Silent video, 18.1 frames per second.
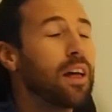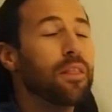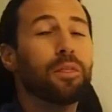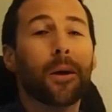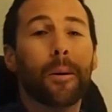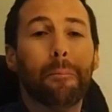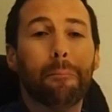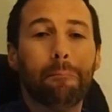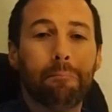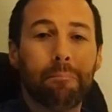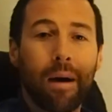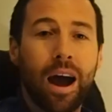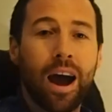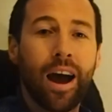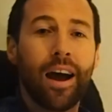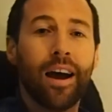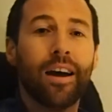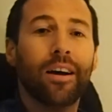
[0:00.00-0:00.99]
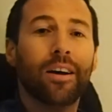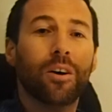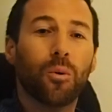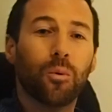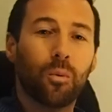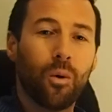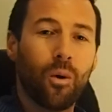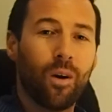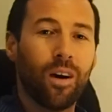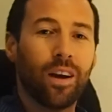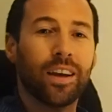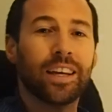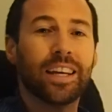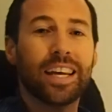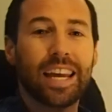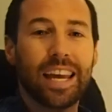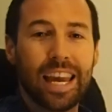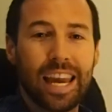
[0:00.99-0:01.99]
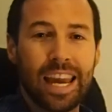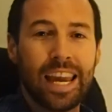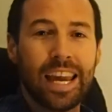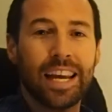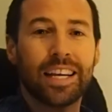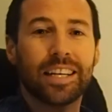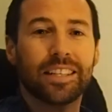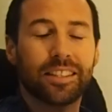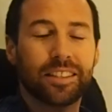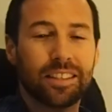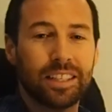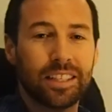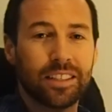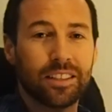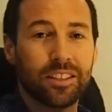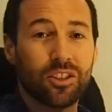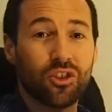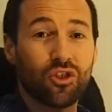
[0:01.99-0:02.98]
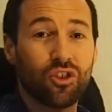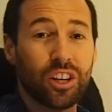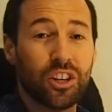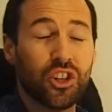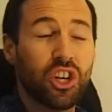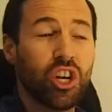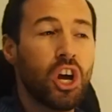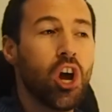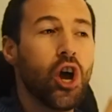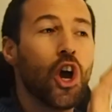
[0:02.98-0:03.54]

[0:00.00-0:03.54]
the mā wai e sentence structure,